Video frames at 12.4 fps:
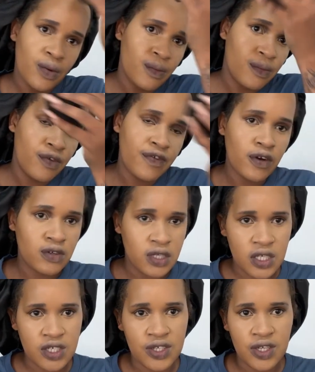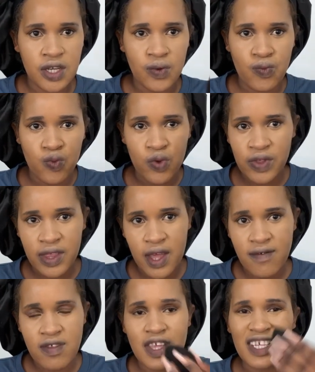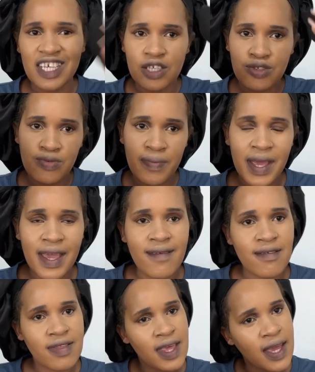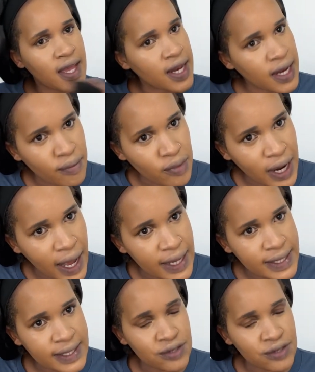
more foundationing with everything just to make everything in the monad,